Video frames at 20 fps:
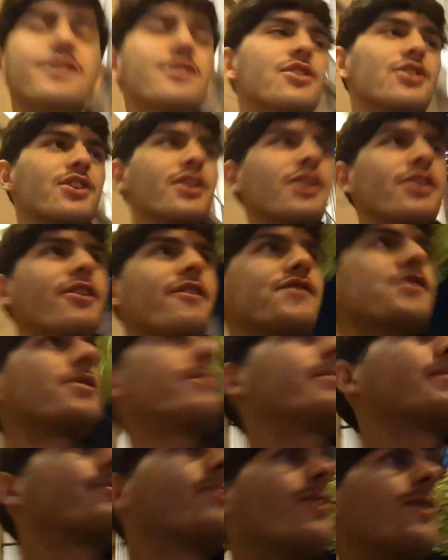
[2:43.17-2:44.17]
this is kind of off
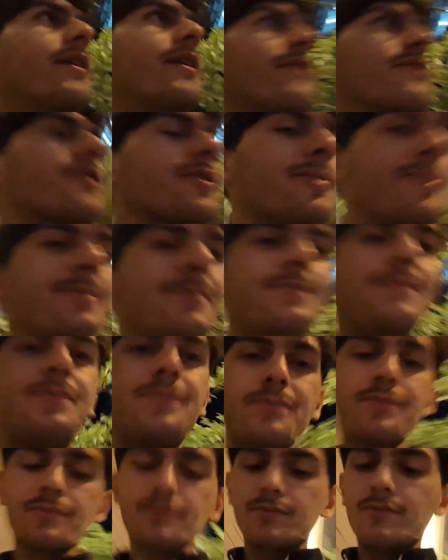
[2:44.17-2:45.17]
topic, but whatever.
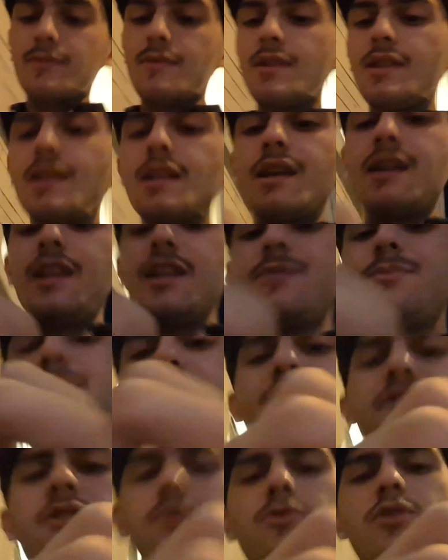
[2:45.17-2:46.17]
Let me
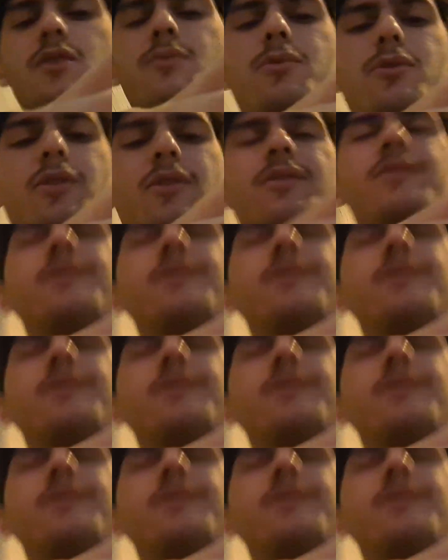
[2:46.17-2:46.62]
have some Red Bull,